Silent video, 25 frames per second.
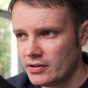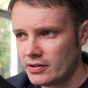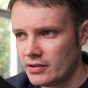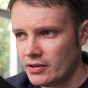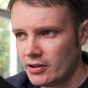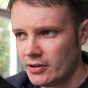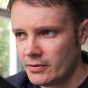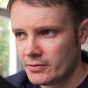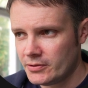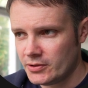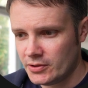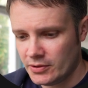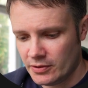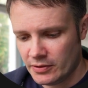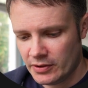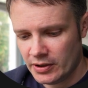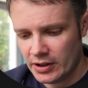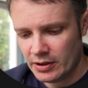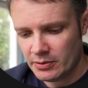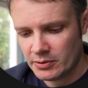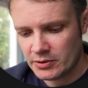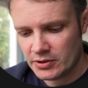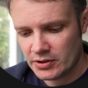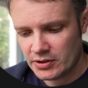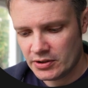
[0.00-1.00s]
After doing
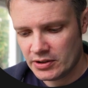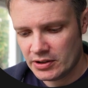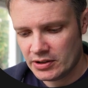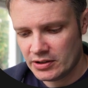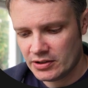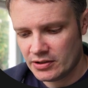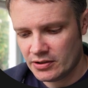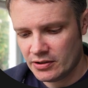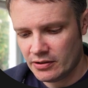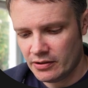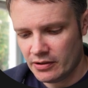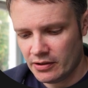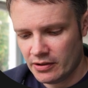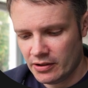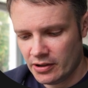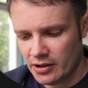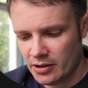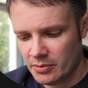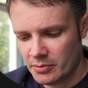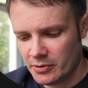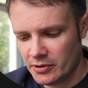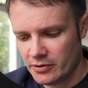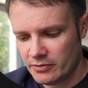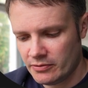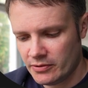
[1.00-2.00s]
that, we just need to do
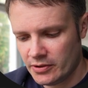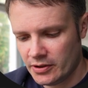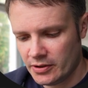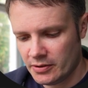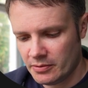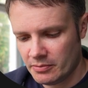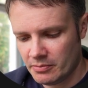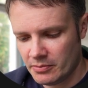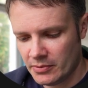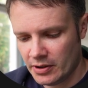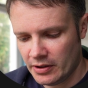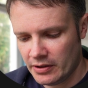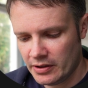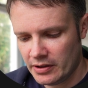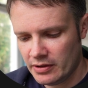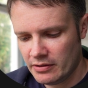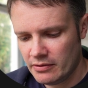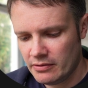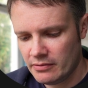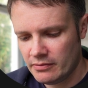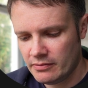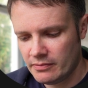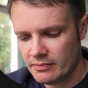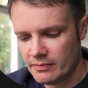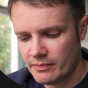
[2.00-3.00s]
Ollama run Mario
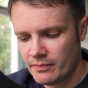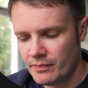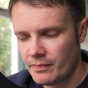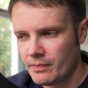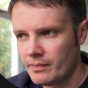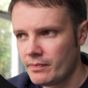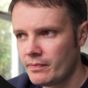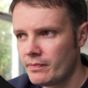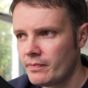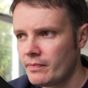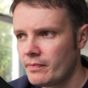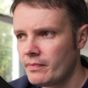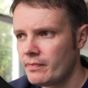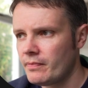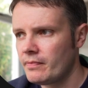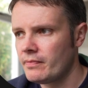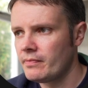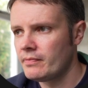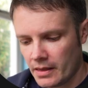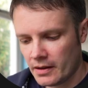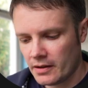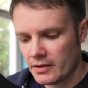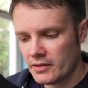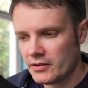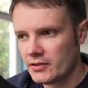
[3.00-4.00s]

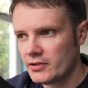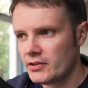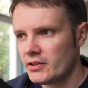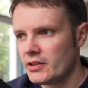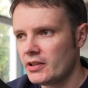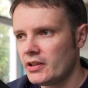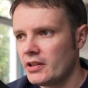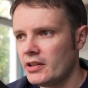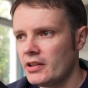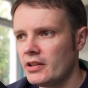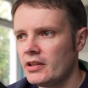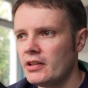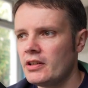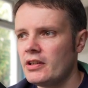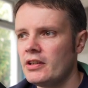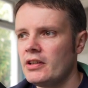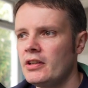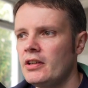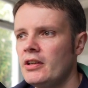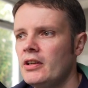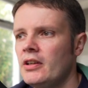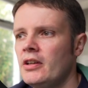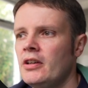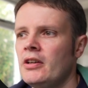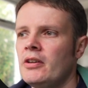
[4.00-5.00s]
and see
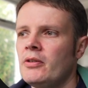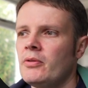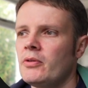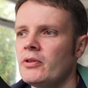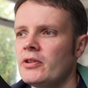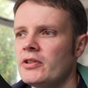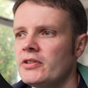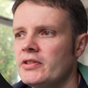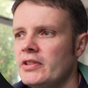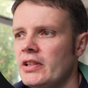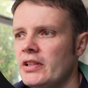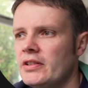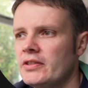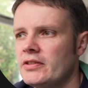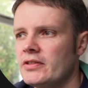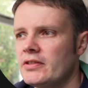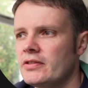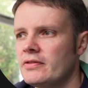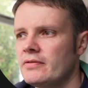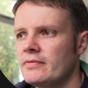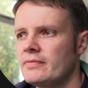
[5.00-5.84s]
what it says.